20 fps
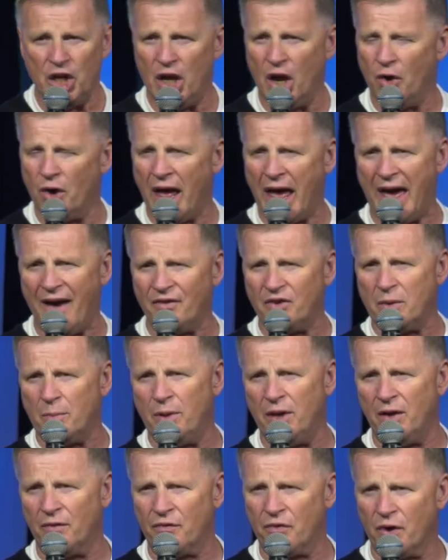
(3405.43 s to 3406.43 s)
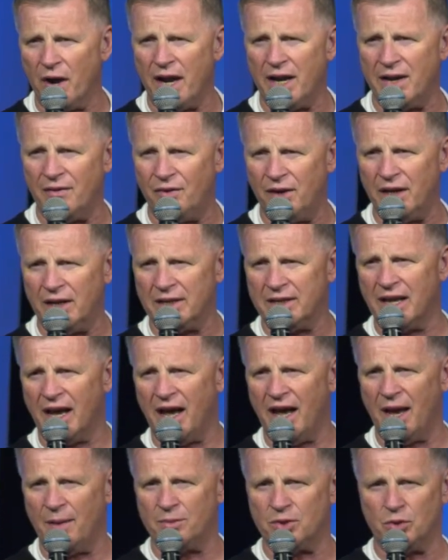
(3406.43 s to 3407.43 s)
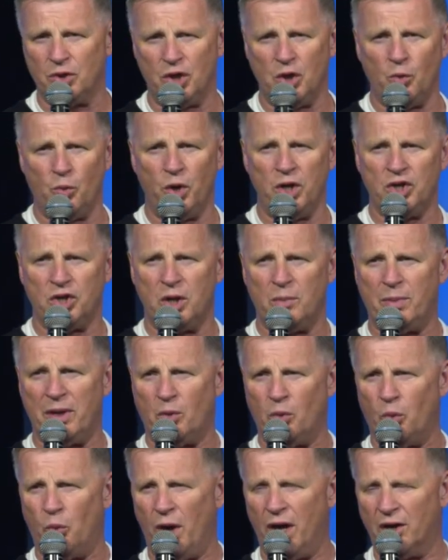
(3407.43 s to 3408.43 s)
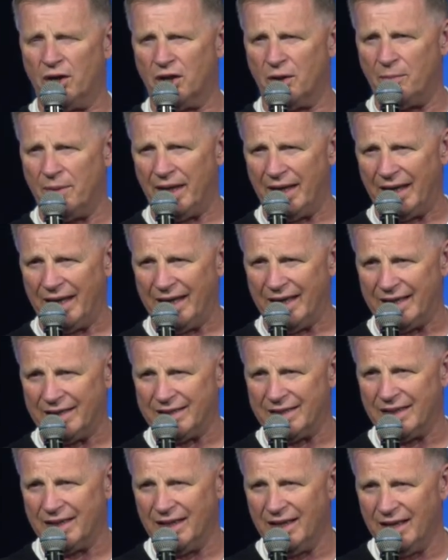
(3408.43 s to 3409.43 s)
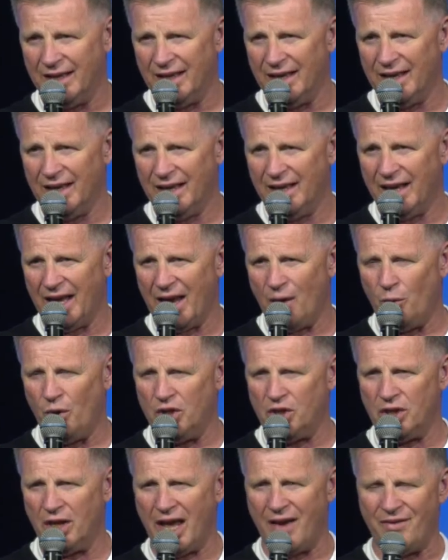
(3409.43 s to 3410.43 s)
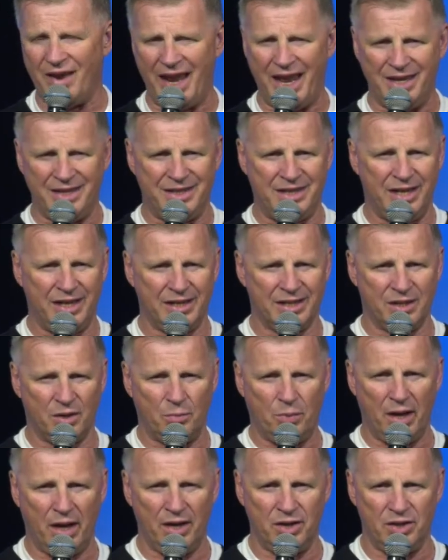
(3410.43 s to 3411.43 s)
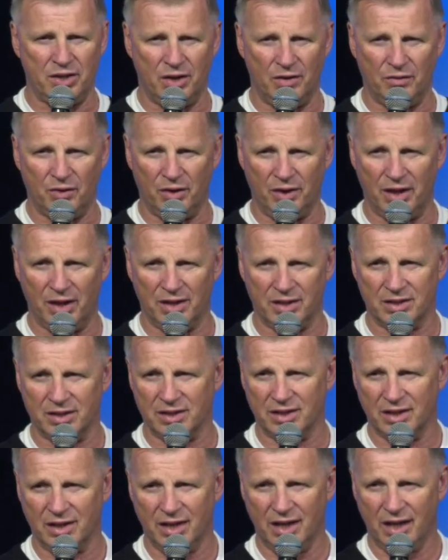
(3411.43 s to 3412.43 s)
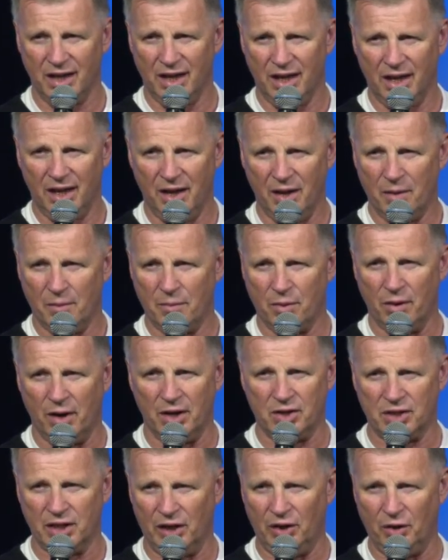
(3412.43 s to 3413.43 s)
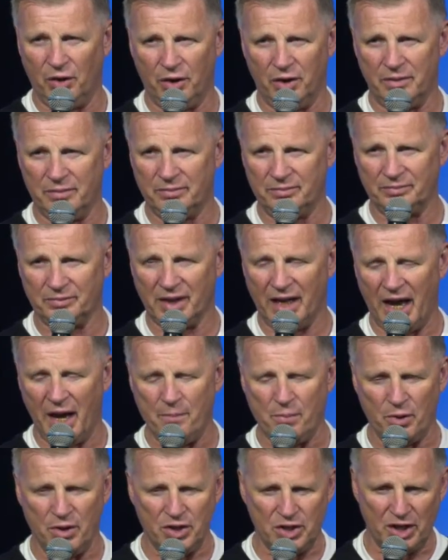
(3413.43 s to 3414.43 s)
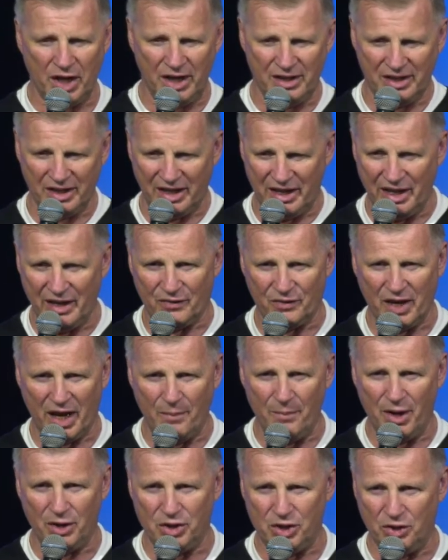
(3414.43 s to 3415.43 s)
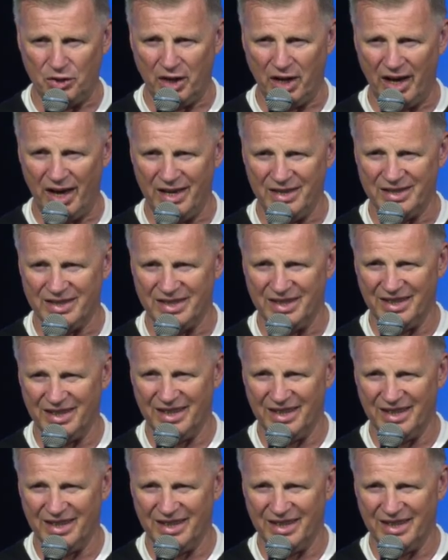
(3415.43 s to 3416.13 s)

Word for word: You don't have to be afraid of end times. you, we should be welcoming it. Yes. We should have an anticipation for this. Yes. Praise the Lord. I appreciate the gift. How about you guys?